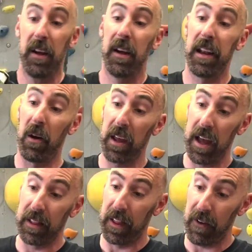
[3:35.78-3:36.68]
Now
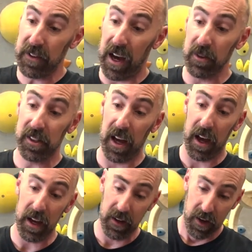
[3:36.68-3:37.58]
again, left
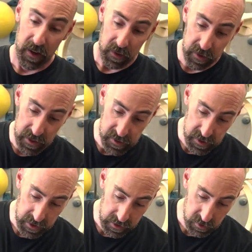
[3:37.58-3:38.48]
outside, these
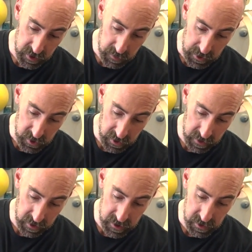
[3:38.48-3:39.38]
things, especially
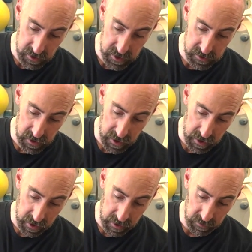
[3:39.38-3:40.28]
these
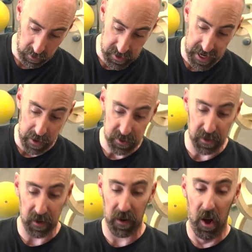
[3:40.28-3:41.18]
little tabs
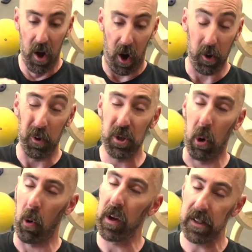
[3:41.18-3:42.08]
here, are
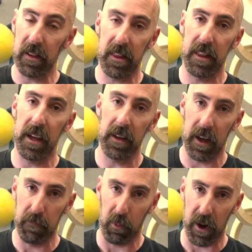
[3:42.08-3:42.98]
notoriously thin
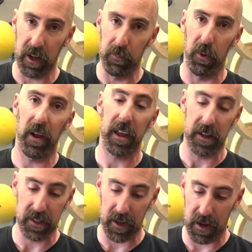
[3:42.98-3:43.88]
and breakable. I can't
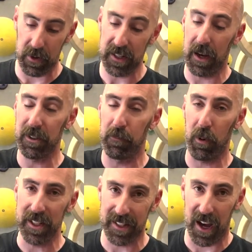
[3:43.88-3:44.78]
tell you how many times I've
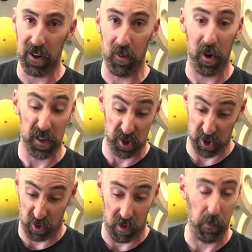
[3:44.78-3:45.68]
pressed down on one. It's just
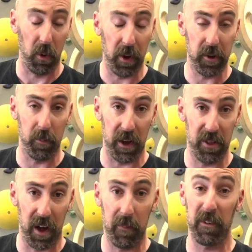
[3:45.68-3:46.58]
crumbled under my
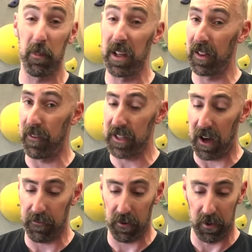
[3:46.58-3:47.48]
thumb after being left out
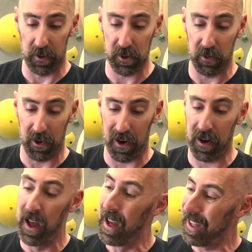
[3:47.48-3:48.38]
for a little too long.
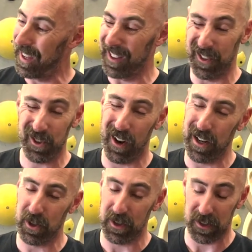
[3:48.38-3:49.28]
You get little
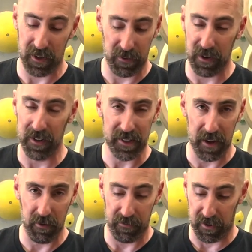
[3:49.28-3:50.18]
scratches and stuff in there. It's
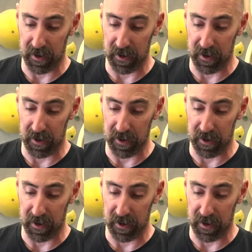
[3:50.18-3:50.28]
never fun.